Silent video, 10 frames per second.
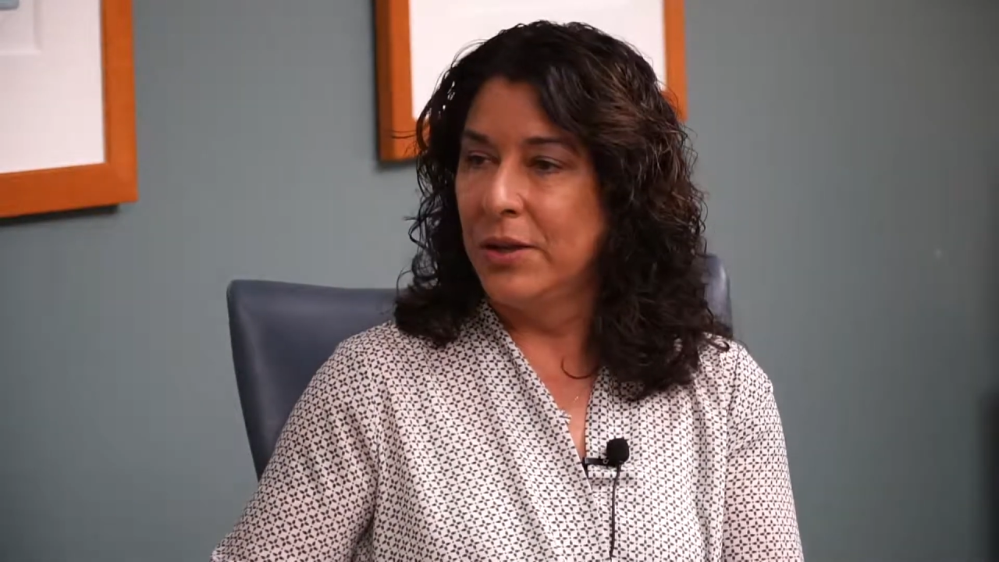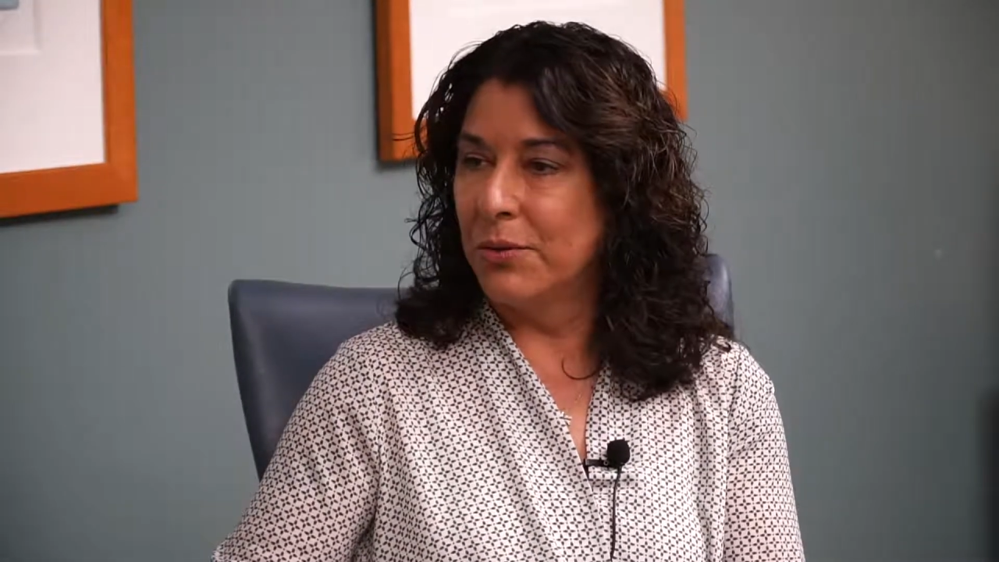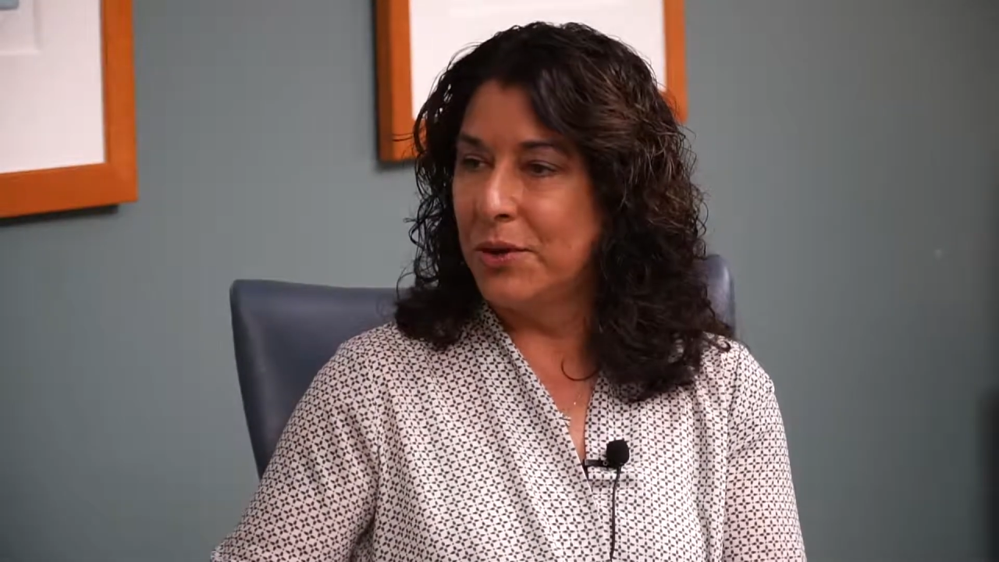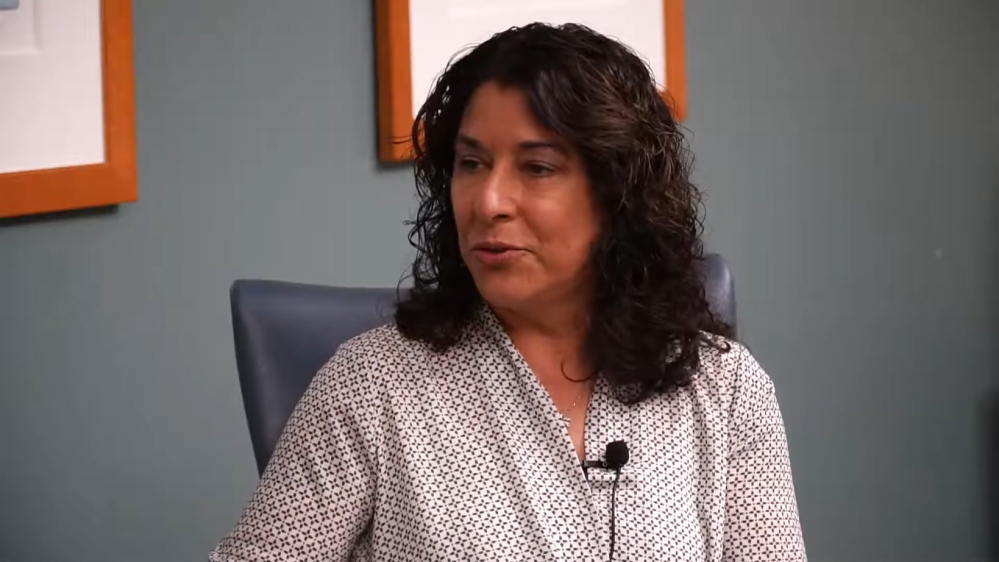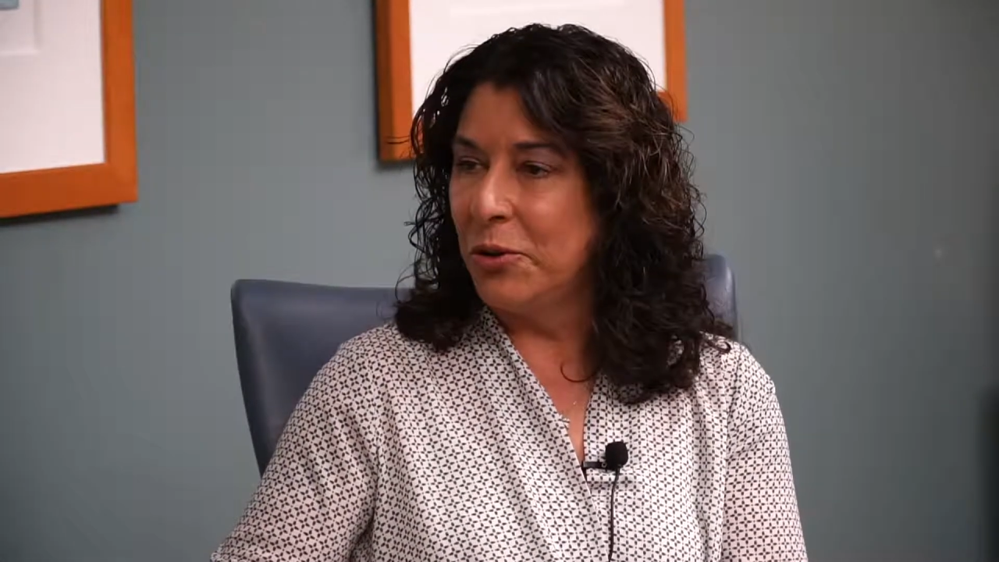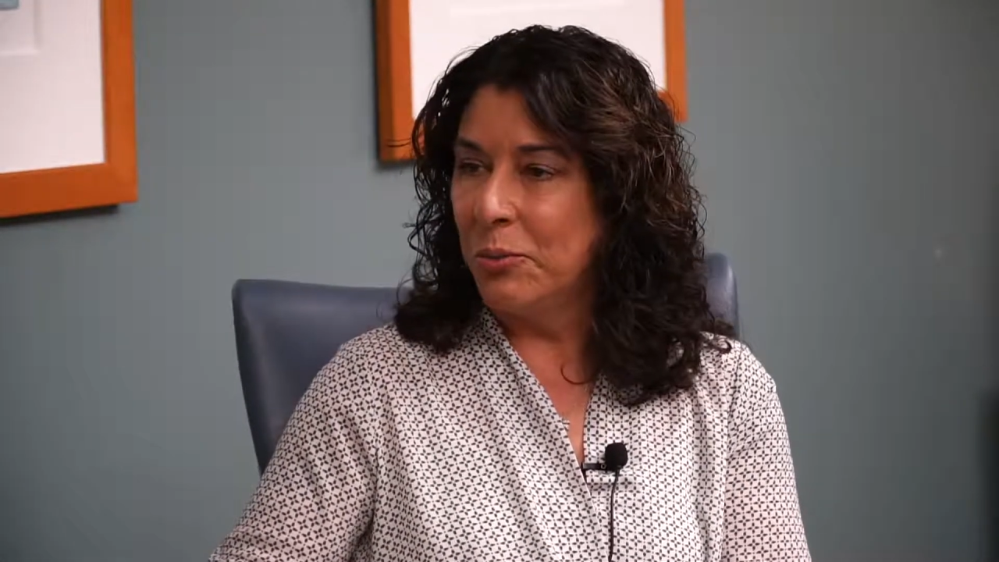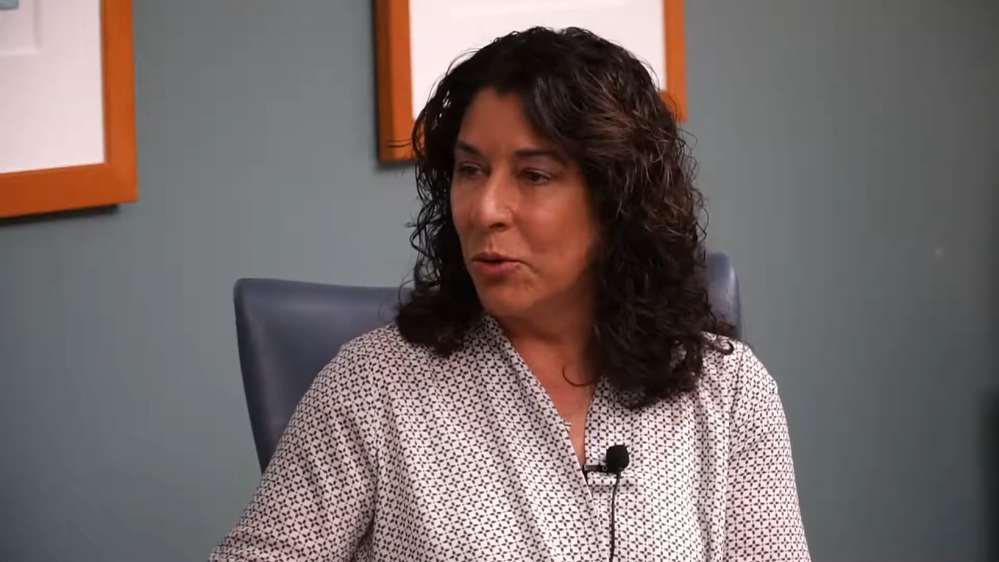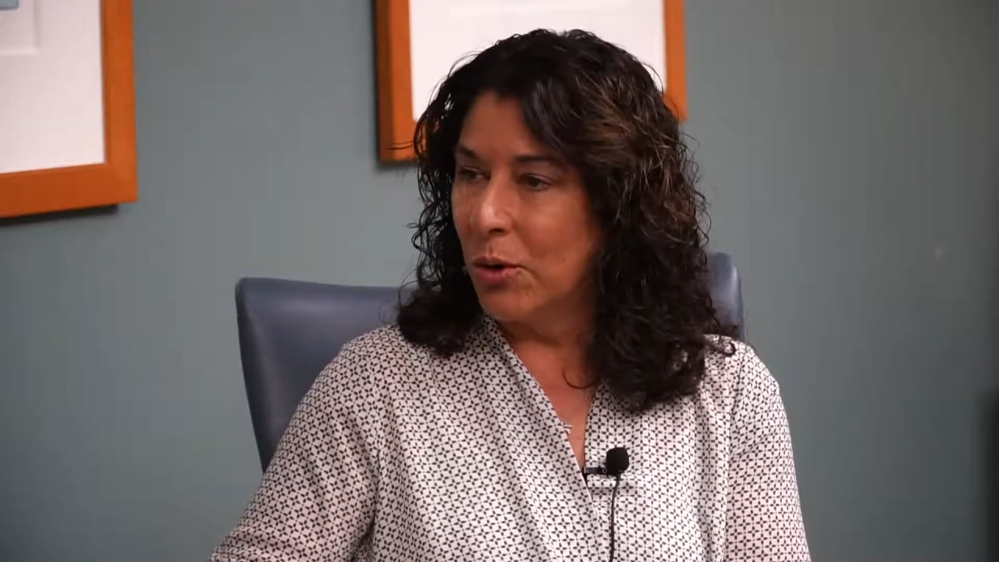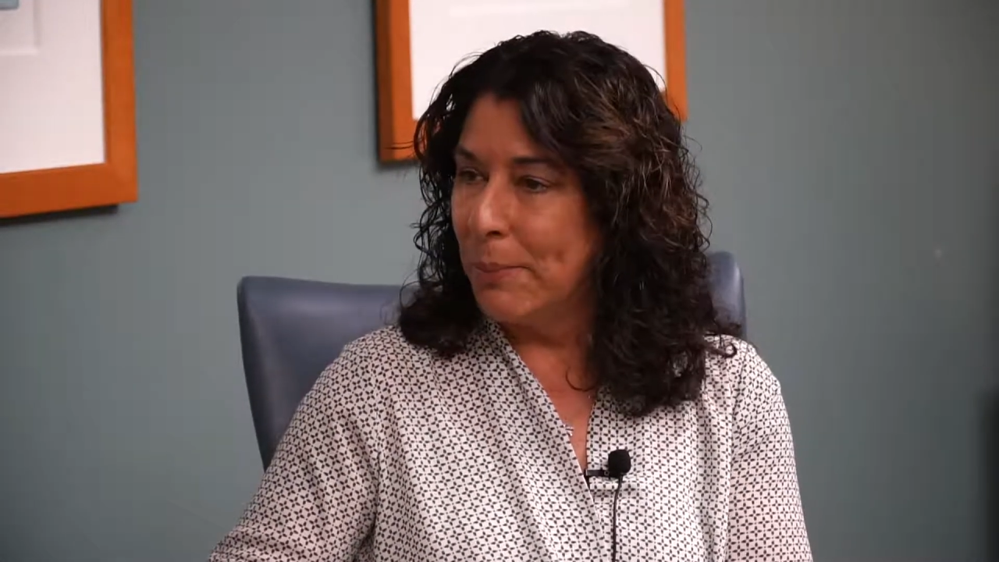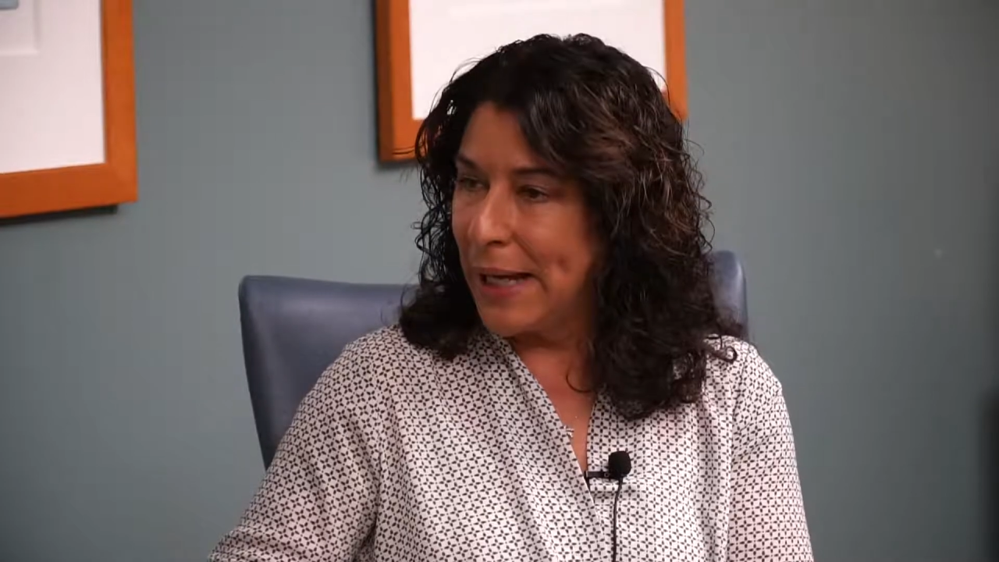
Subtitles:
There is no more